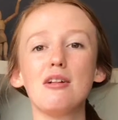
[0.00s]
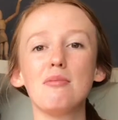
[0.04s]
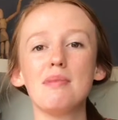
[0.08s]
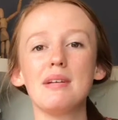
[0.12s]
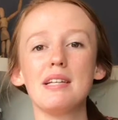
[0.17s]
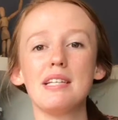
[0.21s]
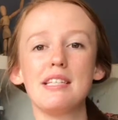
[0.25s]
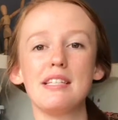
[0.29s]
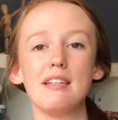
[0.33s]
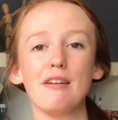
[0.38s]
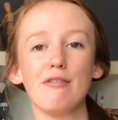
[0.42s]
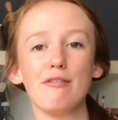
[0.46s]

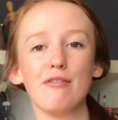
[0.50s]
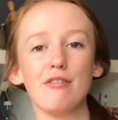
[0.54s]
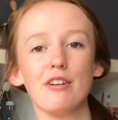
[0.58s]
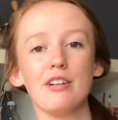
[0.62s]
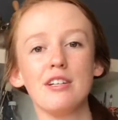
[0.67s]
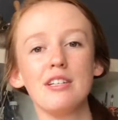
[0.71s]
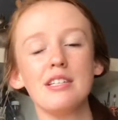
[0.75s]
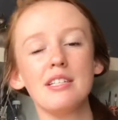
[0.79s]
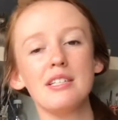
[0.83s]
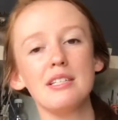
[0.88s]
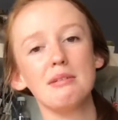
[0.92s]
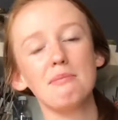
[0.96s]
bit
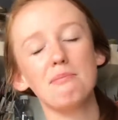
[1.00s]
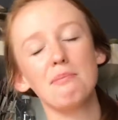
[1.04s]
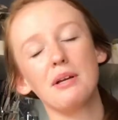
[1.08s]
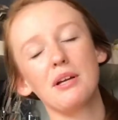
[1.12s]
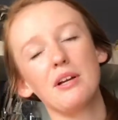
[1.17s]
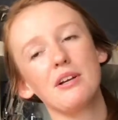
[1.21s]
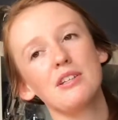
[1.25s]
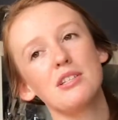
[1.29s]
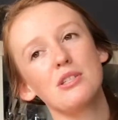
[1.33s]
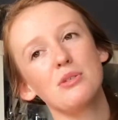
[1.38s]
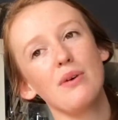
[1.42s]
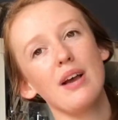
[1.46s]
different
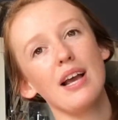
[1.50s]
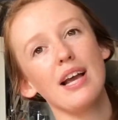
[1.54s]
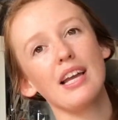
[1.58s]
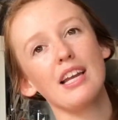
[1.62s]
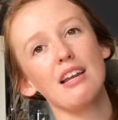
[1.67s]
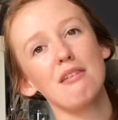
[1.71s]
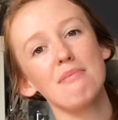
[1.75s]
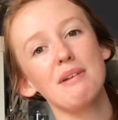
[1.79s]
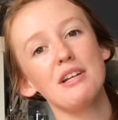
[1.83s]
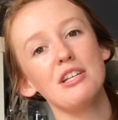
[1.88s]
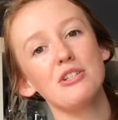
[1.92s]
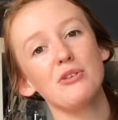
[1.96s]
because we're going to
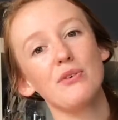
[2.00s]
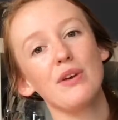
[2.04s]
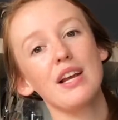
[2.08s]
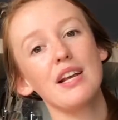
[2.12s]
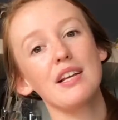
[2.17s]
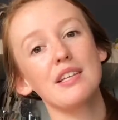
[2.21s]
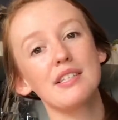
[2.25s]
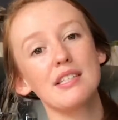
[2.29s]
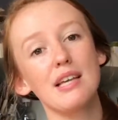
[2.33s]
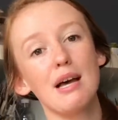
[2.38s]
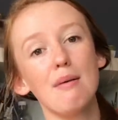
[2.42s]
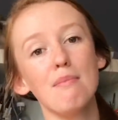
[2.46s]
be doing
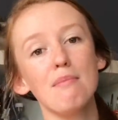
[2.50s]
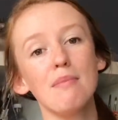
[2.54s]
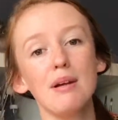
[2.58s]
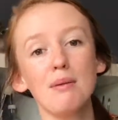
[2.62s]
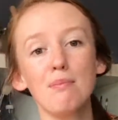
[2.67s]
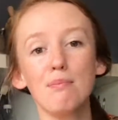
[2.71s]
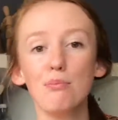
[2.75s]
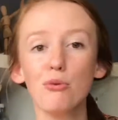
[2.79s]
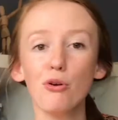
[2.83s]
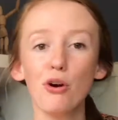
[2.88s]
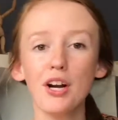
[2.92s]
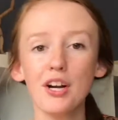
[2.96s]
some
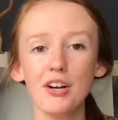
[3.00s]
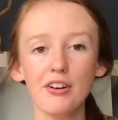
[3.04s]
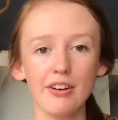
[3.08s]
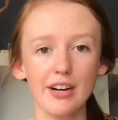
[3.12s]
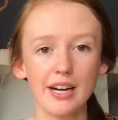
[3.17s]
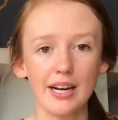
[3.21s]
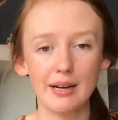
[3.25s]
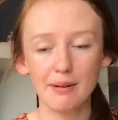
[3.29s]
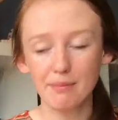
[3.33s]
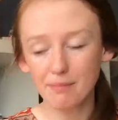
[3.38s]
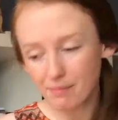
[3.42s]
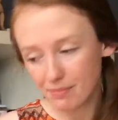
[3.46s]

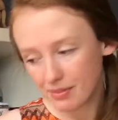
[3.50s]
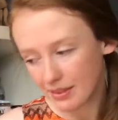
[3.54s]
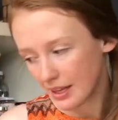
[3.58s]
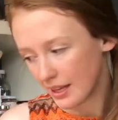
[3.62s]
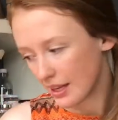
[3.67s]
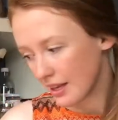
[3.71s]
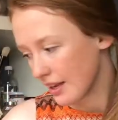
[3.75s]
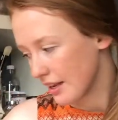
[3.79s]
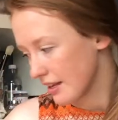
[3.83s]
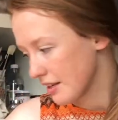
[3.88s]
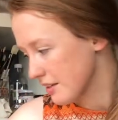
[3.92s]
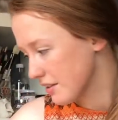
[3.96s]
embroidery.
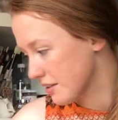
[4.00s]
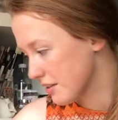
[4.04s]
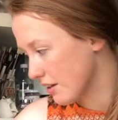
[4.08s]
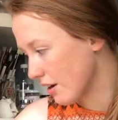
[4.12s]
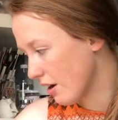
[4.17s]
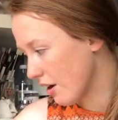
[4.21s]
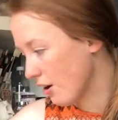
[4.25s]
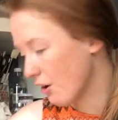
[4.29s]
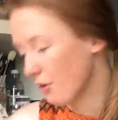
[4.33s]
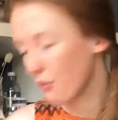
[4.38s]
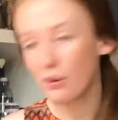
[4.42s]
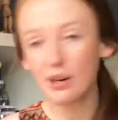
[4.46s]

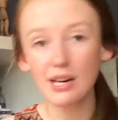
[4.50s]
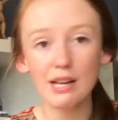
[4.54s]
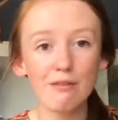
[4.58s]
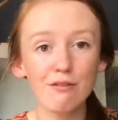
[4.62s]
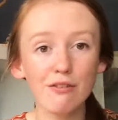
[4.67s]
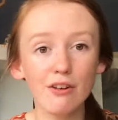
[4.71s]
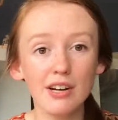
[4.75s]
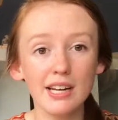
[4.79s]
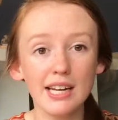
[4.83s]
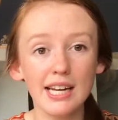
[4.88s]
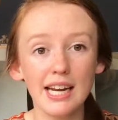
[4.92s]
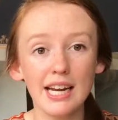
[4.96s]
So what I've
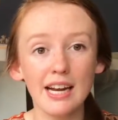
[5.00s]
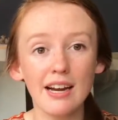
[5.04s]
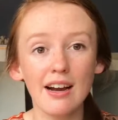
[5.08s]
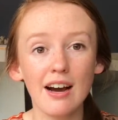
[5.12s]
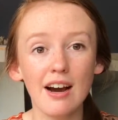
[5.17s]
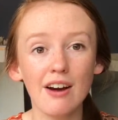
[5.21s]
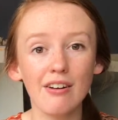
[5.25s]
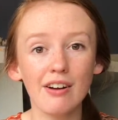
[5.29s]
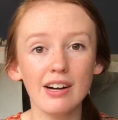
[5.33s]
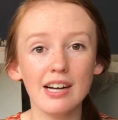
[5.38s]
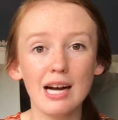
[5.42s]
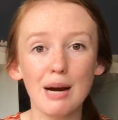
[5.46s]
got here
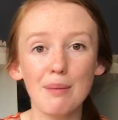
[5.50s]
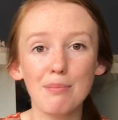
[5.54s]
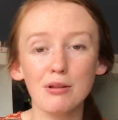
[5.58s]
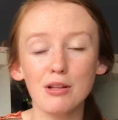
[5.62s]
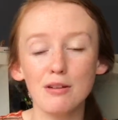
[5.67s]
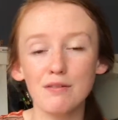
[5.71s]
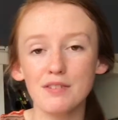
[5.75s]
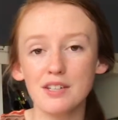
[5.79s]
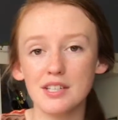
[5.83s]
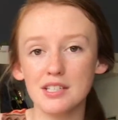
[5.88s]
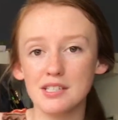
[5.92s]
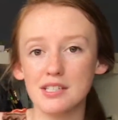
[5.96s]
are a couple
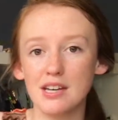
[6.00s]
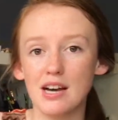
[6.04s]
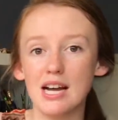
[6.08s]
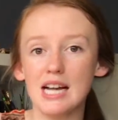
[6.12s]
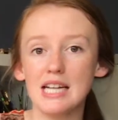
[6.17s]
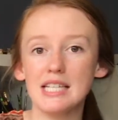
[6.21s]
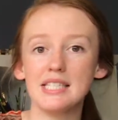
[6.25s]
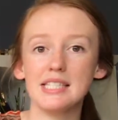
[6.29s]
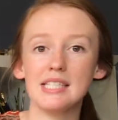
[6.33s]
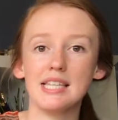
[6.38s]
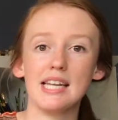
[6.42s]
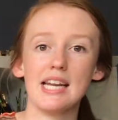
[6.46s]
of
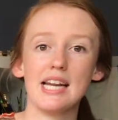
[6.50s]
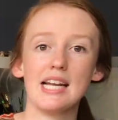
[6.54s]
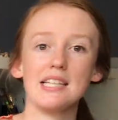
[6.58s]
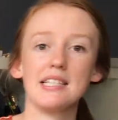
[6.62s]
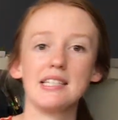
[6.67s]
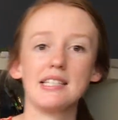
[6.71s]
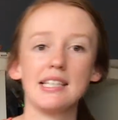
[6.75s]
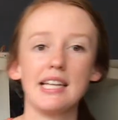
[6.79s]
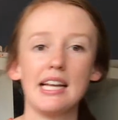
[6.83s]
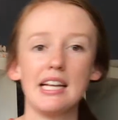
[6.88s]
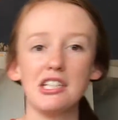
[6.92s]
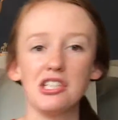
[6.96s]
designs that I
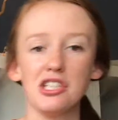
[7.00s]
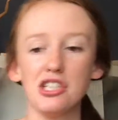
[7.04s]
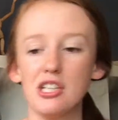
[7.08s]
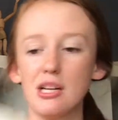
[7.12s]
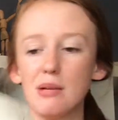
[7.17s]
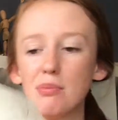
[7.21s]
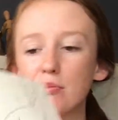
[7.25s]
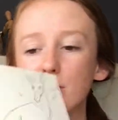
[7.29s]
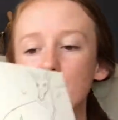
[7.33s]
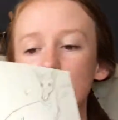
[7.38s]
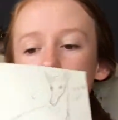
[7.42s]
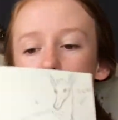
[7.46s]
sketched
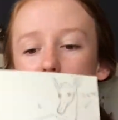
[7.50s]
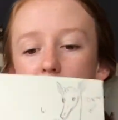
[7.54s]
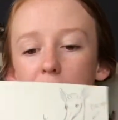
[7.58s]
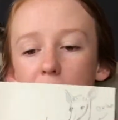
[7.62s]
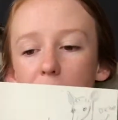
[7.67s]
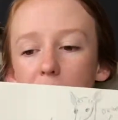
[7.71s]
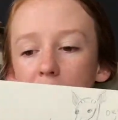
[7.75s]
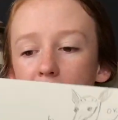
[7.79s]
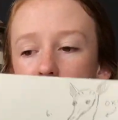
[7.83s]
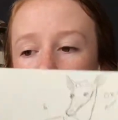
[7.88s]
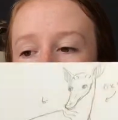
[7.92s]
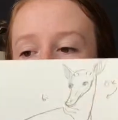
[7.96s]
up real
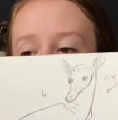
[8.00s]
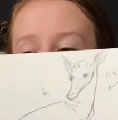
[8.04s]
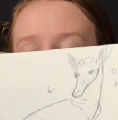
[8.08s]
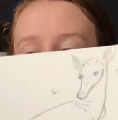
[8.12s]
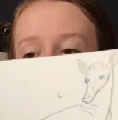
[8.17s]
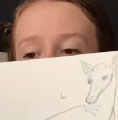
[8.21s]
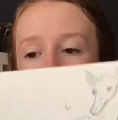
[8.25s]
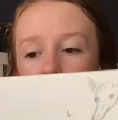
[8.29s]
quick.